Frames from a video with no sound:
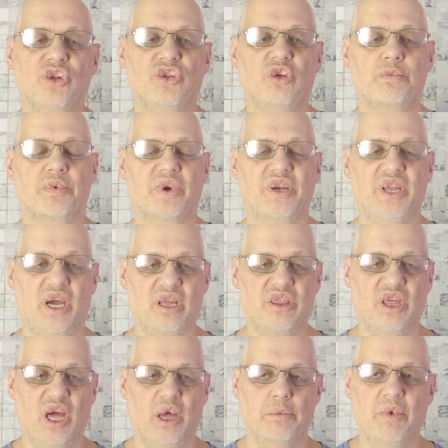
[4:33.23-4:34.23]
to protect
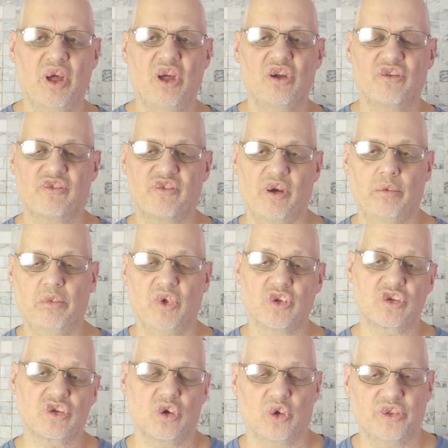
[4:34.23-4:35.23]
them from
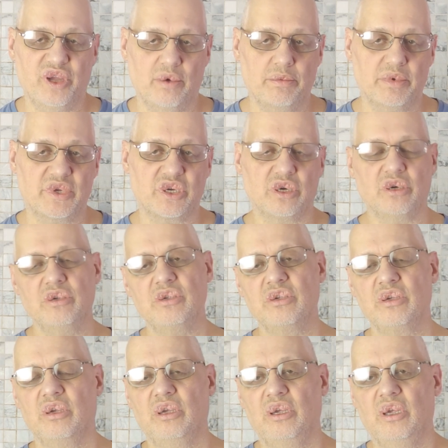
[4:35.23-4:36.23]
those cold temperatures.
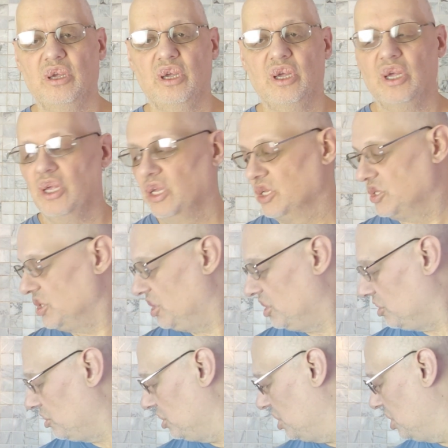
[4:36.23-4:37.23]

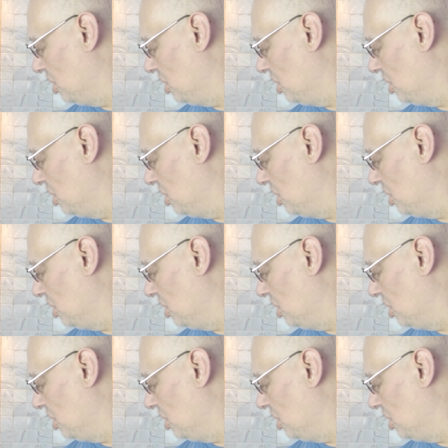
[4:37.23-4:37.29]
So